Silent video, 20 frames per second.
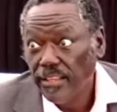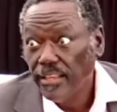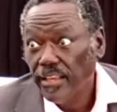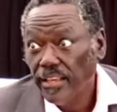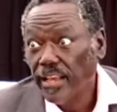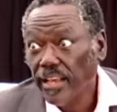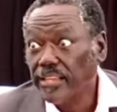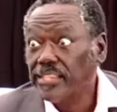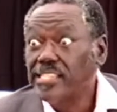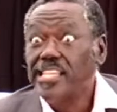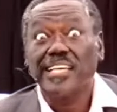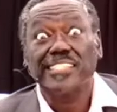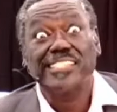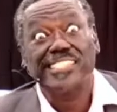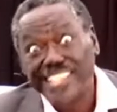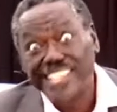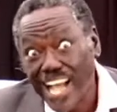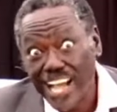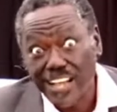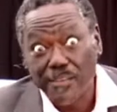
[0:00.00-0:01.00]
And you're
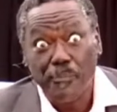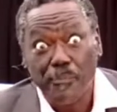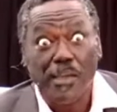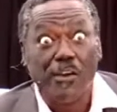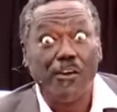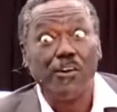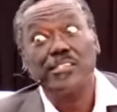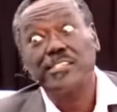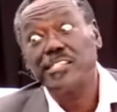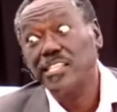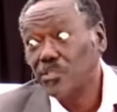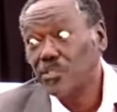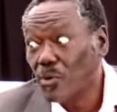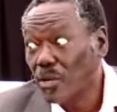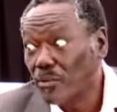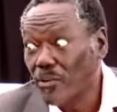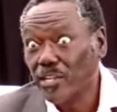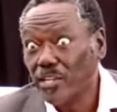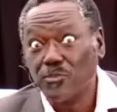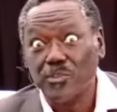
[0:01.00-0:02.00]
stuck because this one
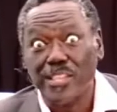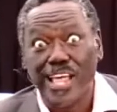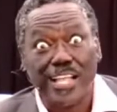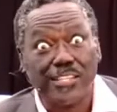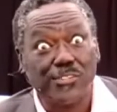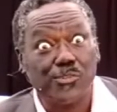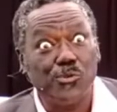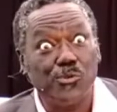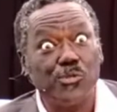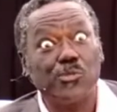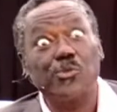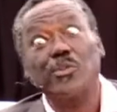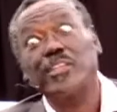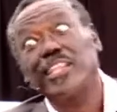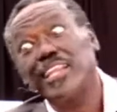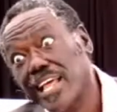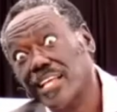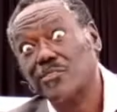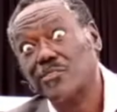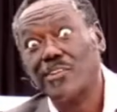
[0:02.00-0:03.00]
went to that school, so the
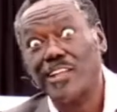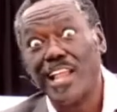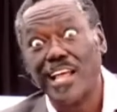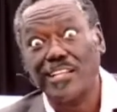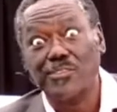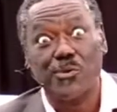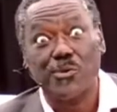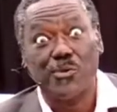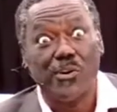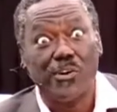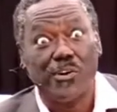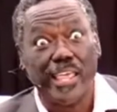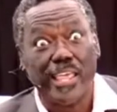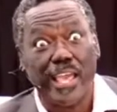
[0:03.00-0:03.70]
next one has to go there.